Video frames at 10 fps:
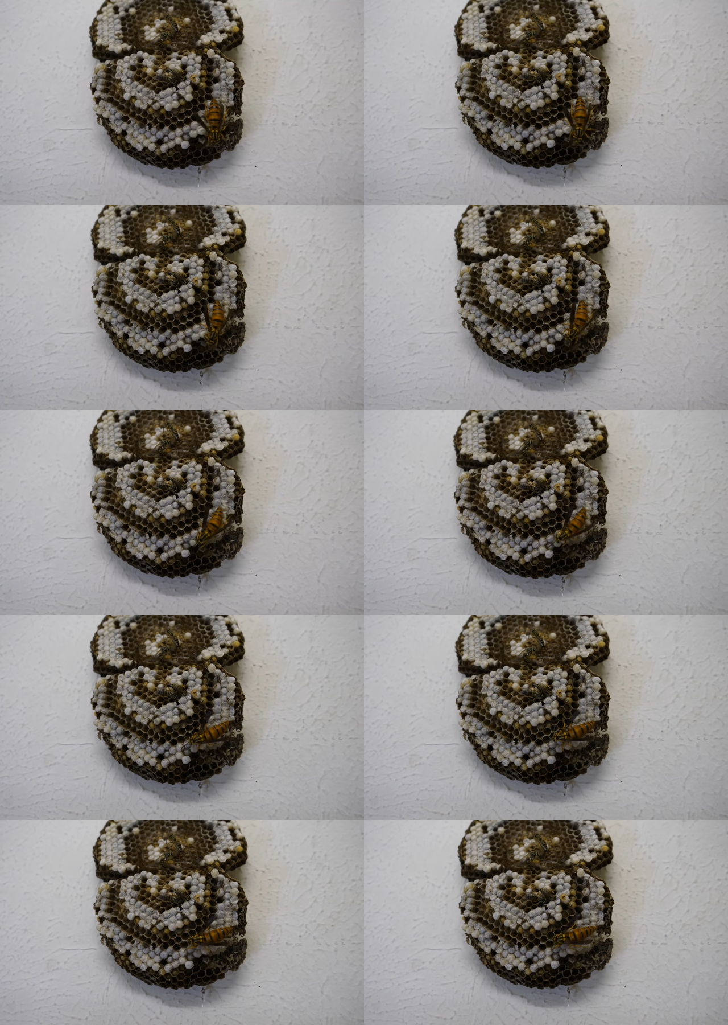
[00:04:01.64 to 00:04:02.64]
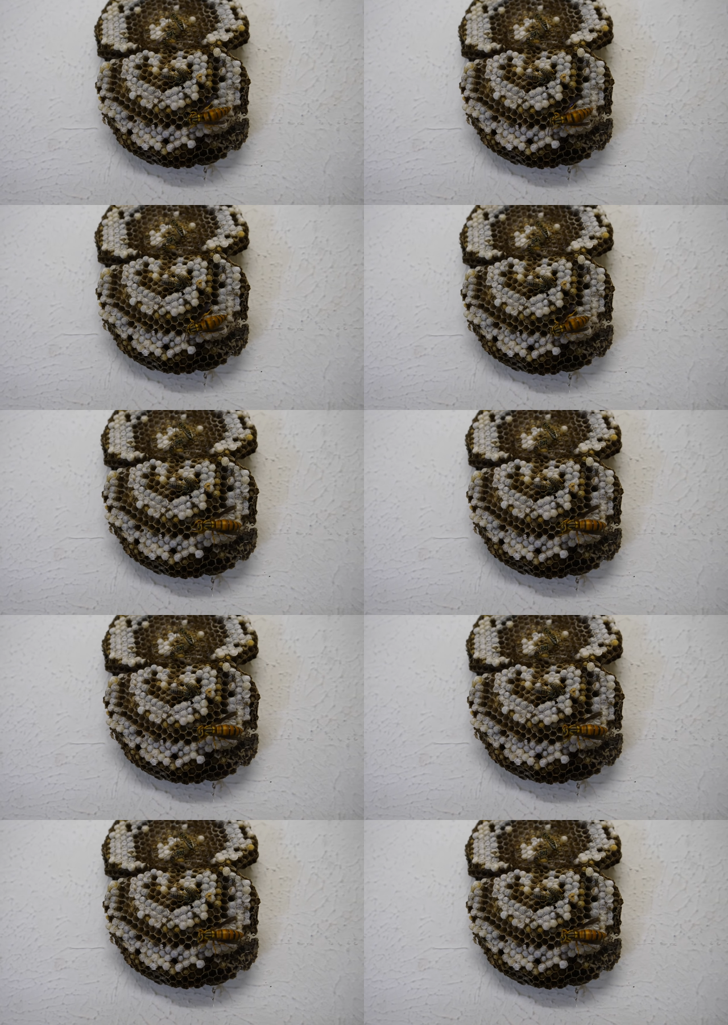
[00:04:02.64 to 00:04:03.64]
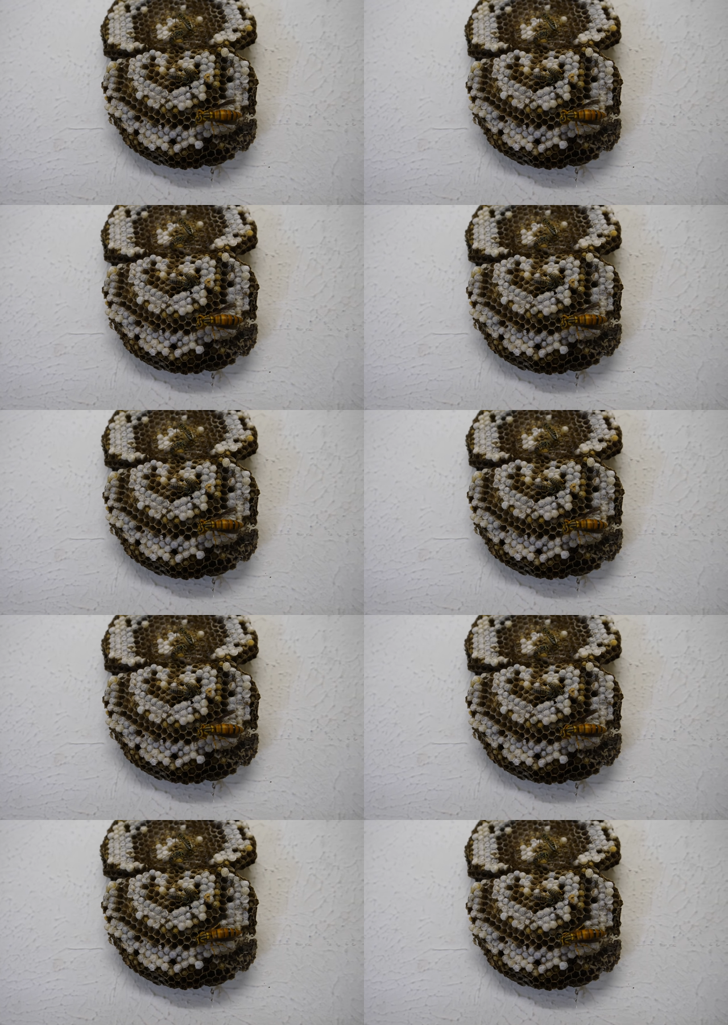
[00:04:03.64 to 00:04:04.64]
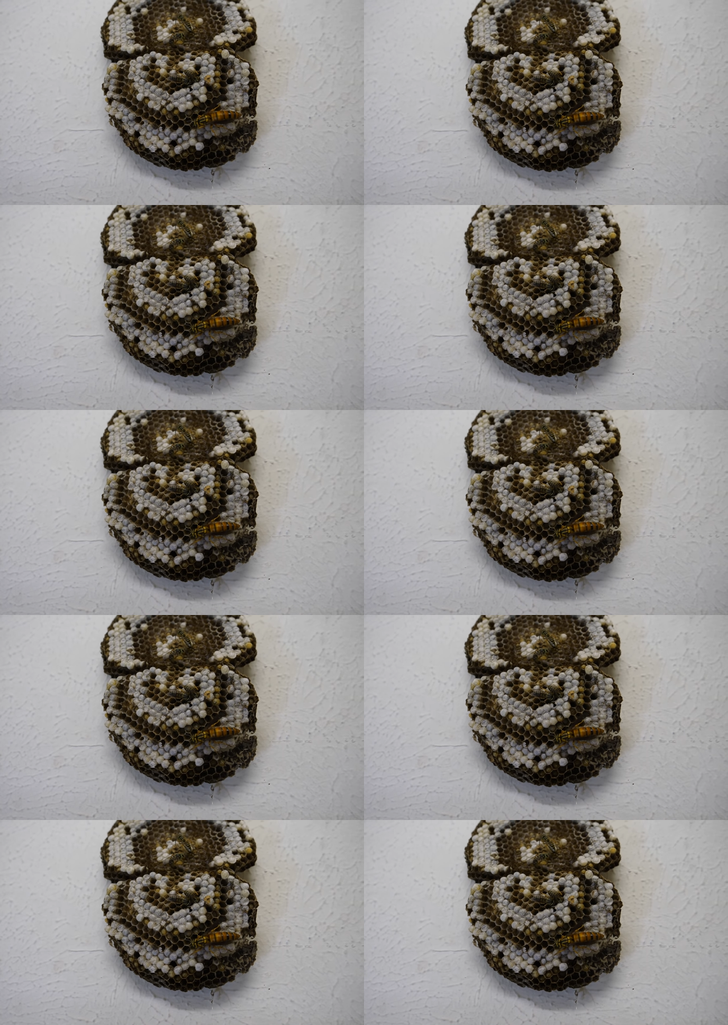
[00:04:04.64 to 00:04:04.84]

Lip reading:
Nobody's mouth can be seen.